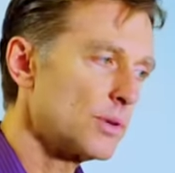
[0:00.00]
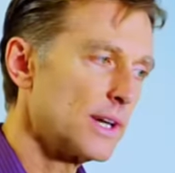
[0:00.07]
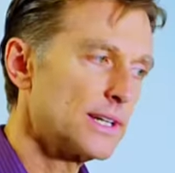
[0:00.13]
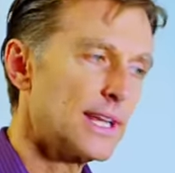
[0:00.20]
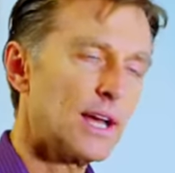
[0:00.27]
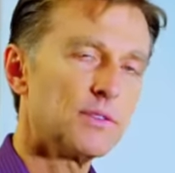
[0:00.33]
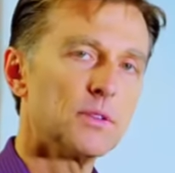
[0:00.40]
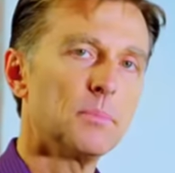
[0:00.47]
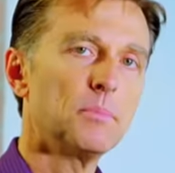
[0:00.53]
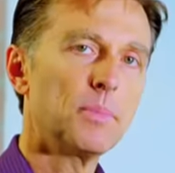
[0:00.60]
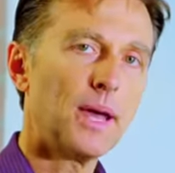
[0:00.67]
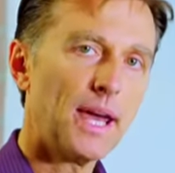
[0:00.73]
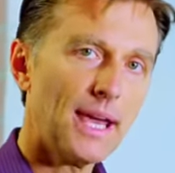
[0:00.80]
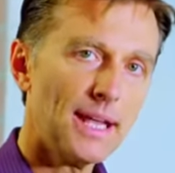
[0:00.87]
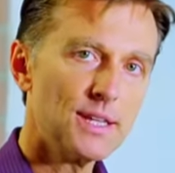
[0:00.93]
bring down the
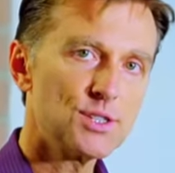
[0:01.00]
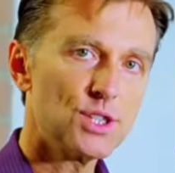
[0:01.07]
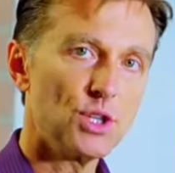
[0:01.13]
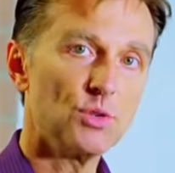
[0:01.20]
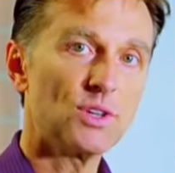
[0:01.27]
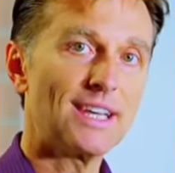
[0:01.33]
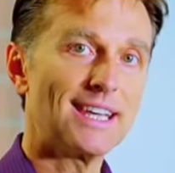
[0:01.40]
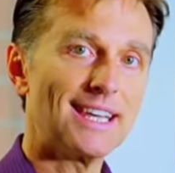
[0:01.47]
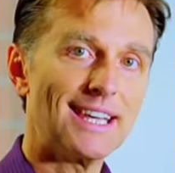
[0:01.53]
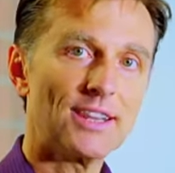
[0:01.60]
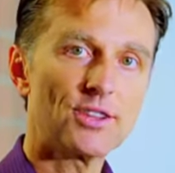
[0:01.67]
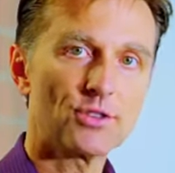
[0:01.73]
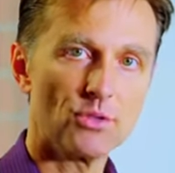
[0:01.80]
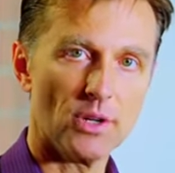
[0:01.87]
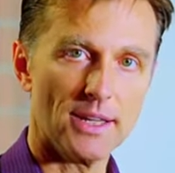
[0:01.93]
pain so you can
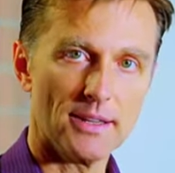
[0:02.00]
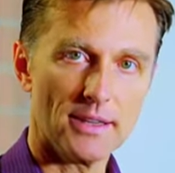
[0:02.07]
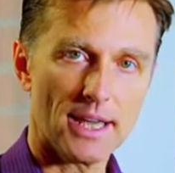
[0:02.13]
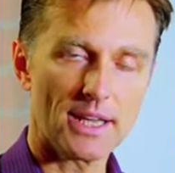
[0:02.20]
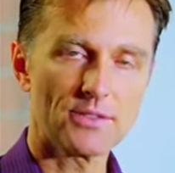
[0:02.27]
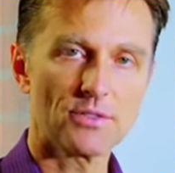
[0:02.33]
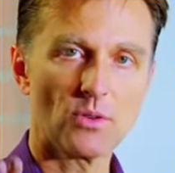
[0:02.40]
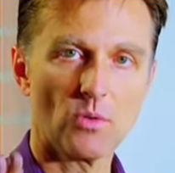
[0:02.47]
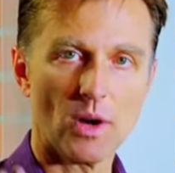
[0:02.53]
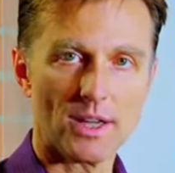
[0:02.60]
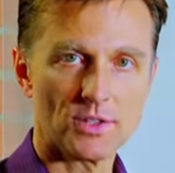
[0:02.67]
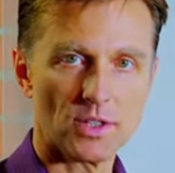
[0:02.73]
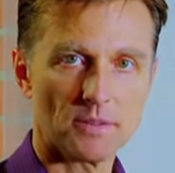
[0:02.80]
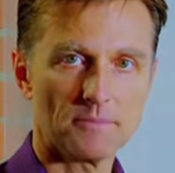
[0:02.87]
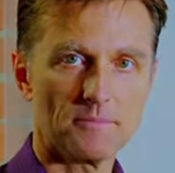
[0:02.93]
get through it. Thanks for
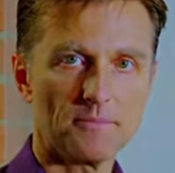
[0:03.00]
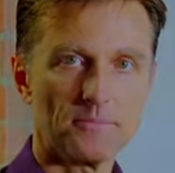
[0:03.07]
watching.